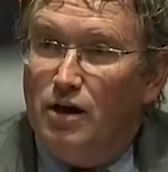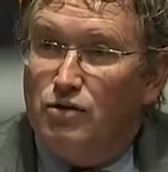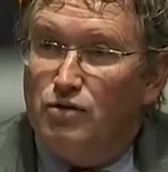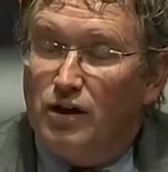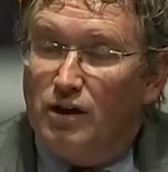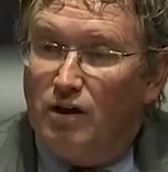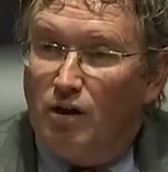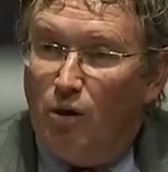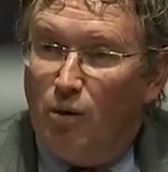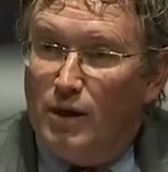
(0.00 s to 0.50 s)

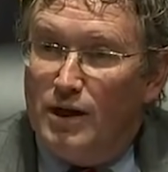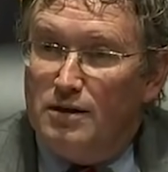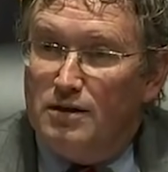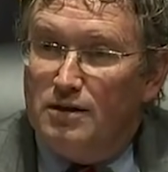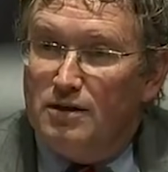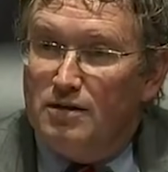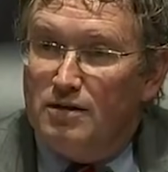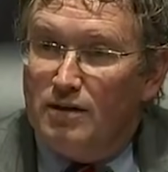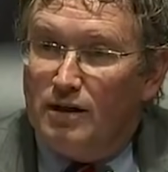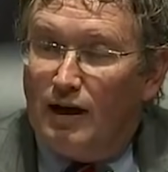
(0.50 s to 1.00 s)
to go
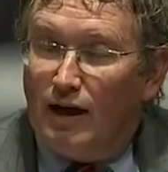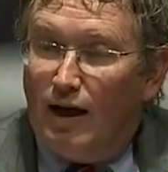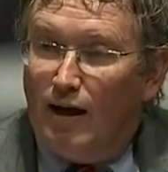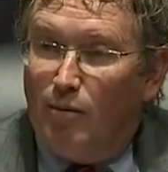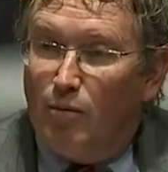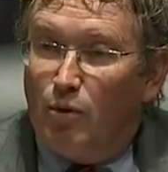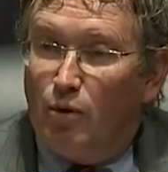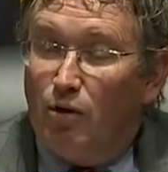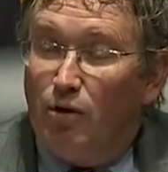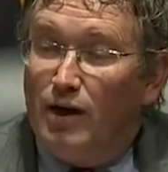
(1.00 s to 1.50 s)
into the
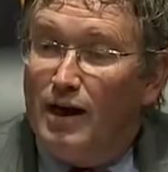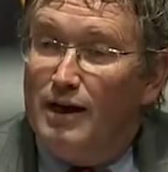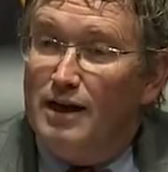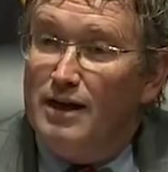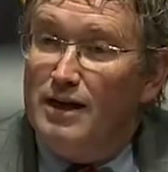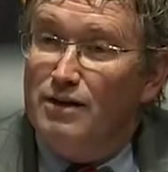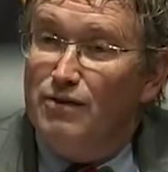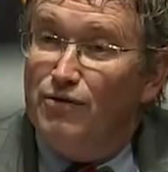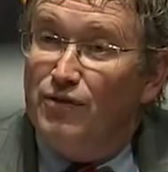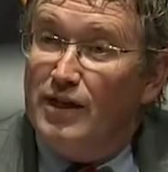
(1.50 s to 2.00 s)
Capitol, and
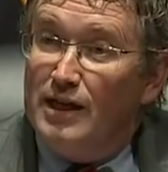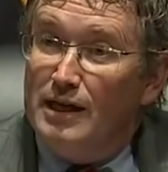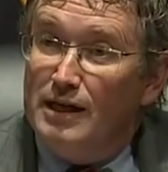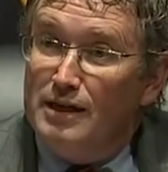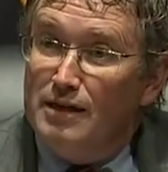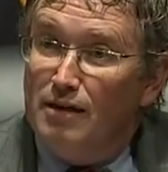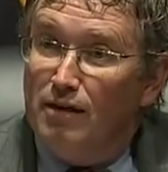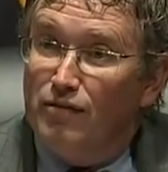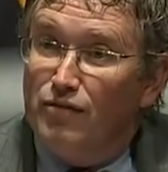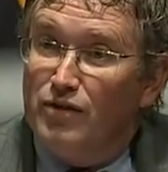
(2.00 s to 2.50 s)
if
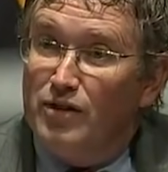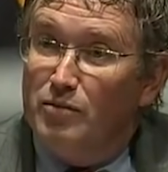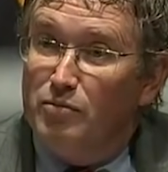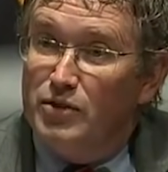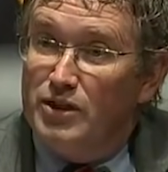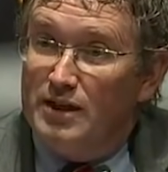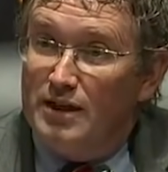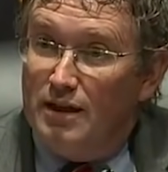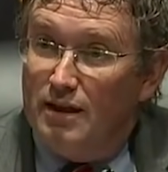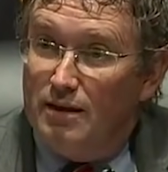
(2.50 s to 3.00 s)
any of them
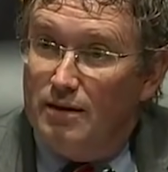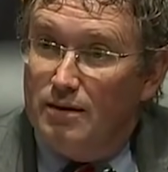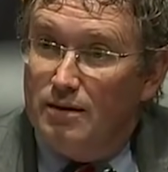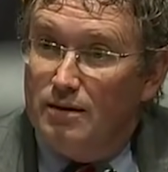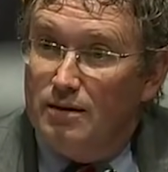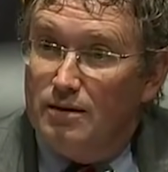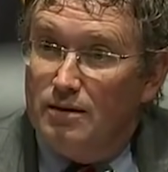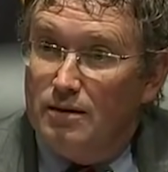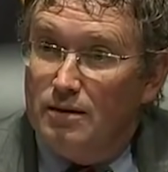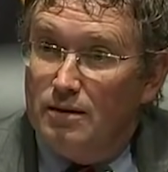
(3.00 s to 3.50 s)
did?
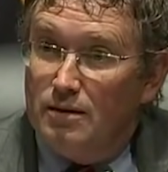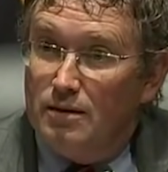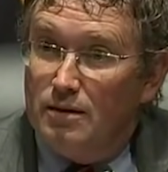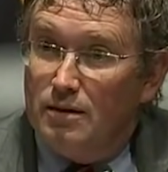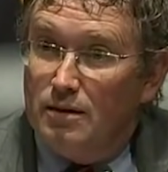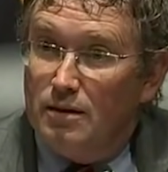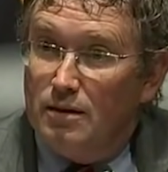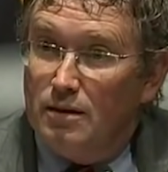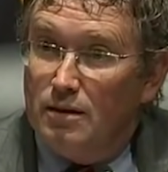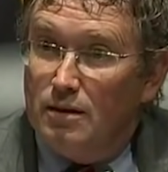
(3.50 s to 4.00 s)

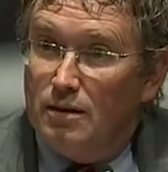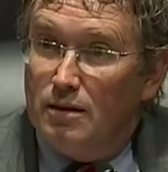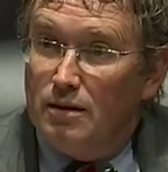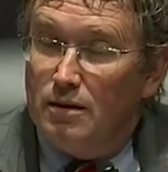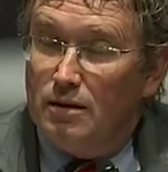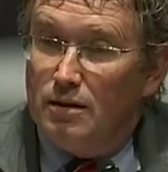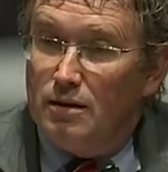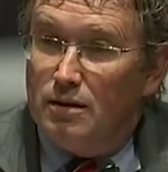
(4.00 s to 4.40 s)
So I'm not going to